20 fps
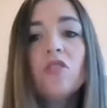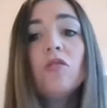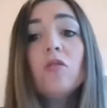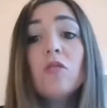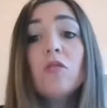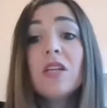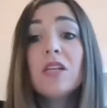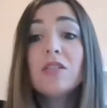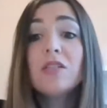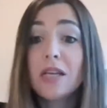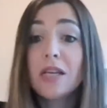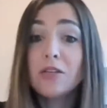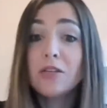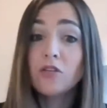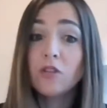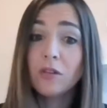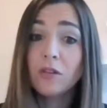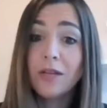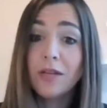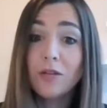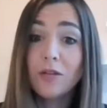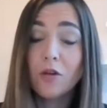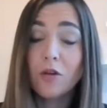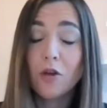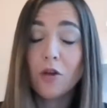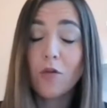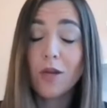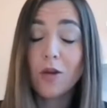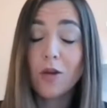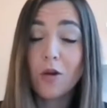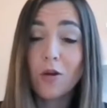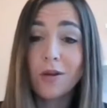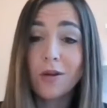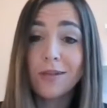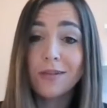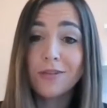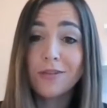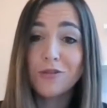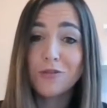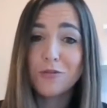so look, there's certainly a lot going on
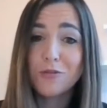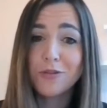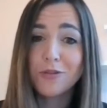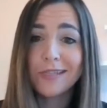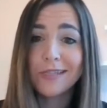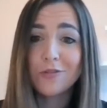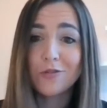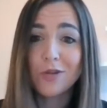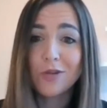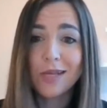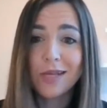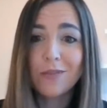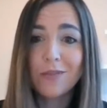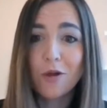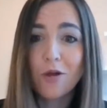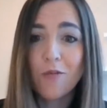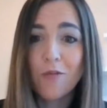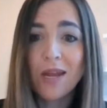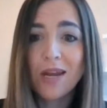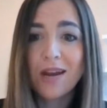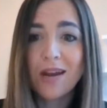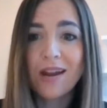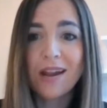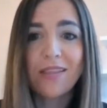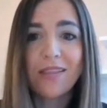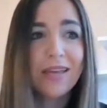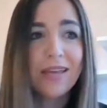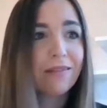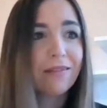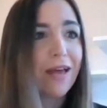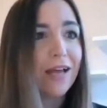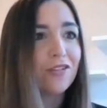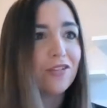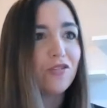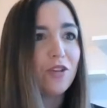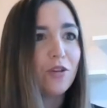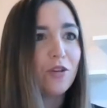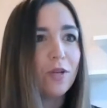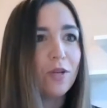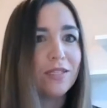in the super industry at the moment. And I think
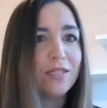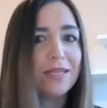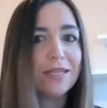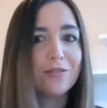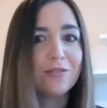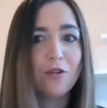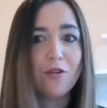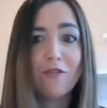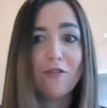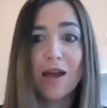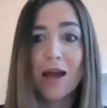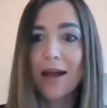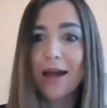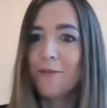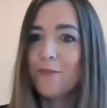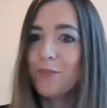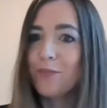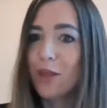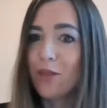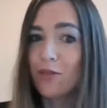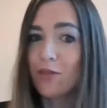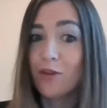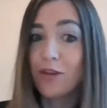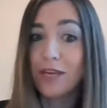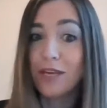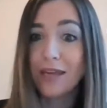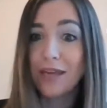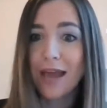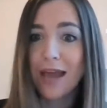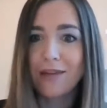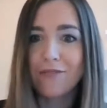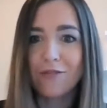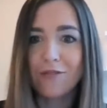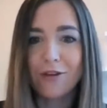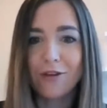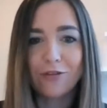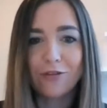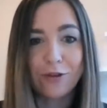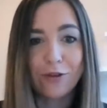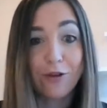last year we ticked over the 30-year
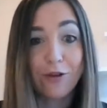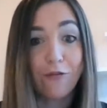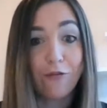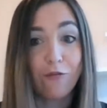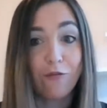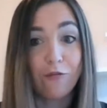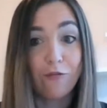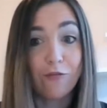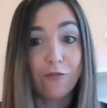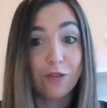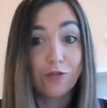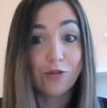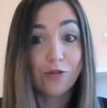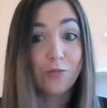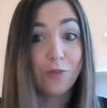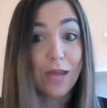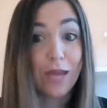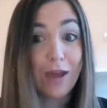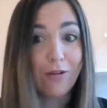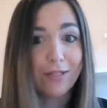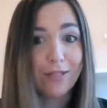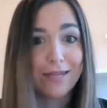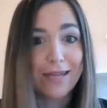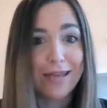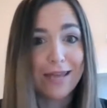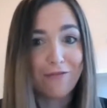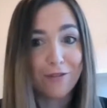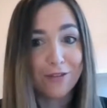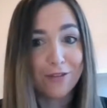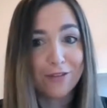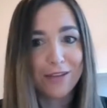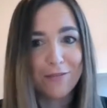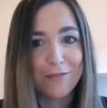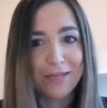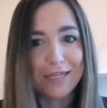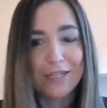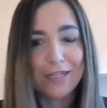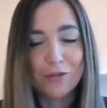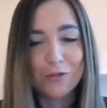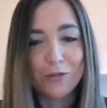anniversary of the super guarantee first
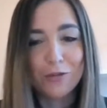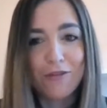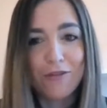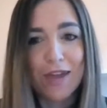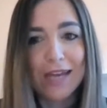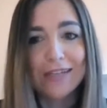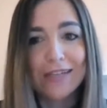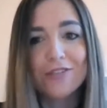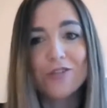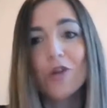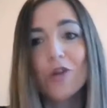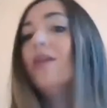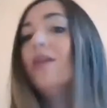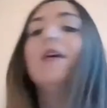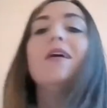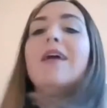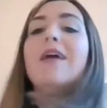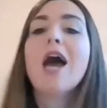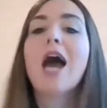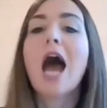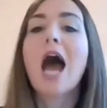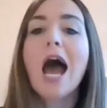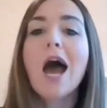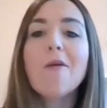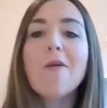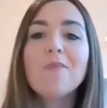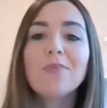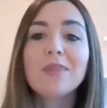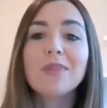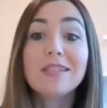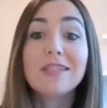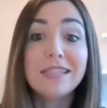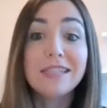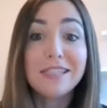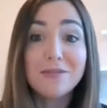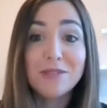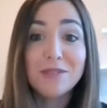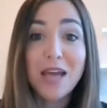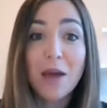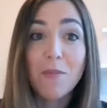coming into effect. So the
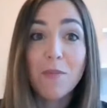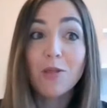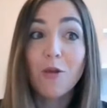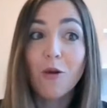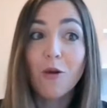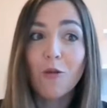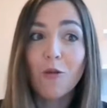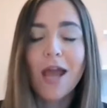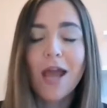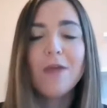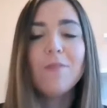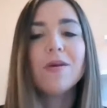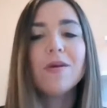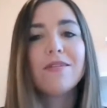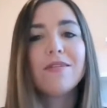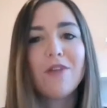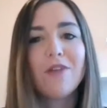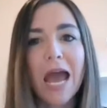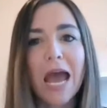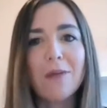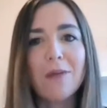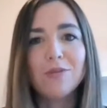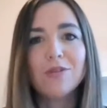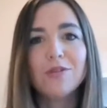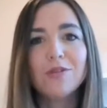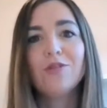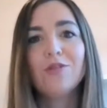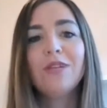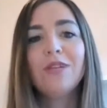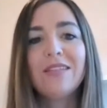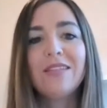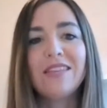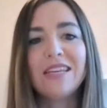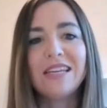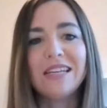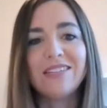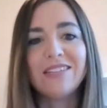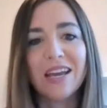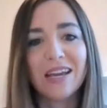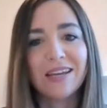system's come a long way, but there are absolutely
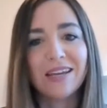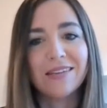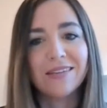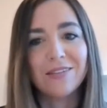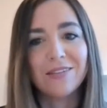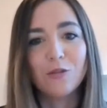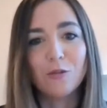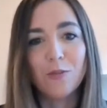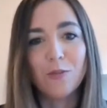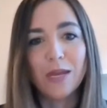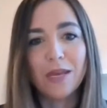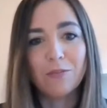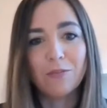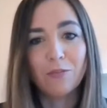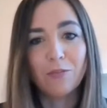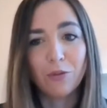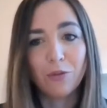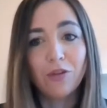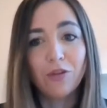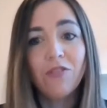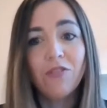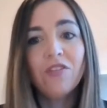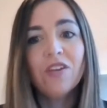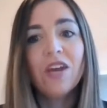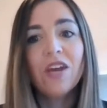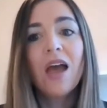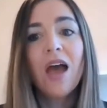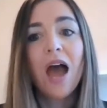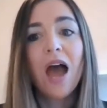things that can still be improved.